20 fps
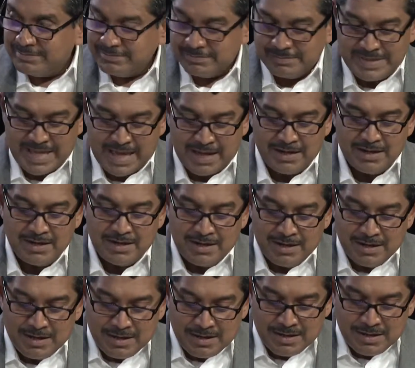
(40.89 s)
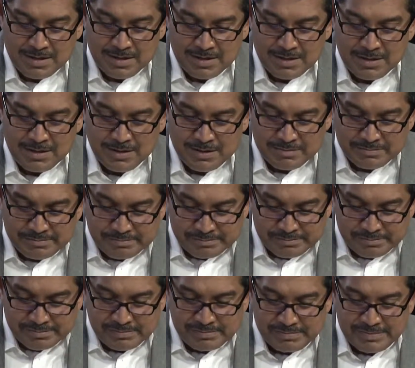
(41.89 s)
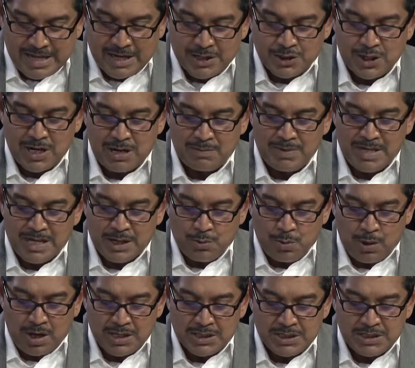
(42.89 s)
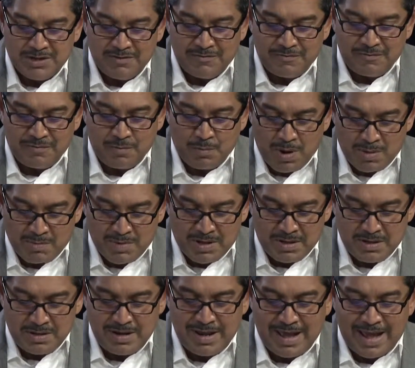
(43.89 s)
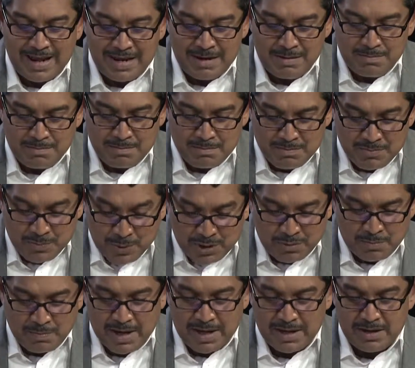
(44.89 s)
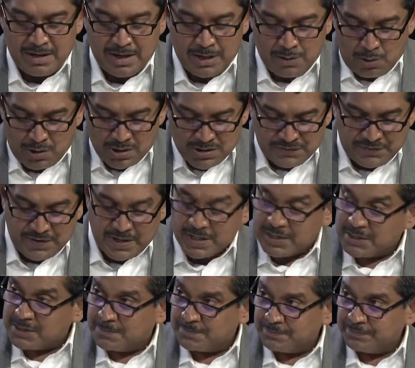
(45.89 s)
That there shall be equality of women and with men in all spheres.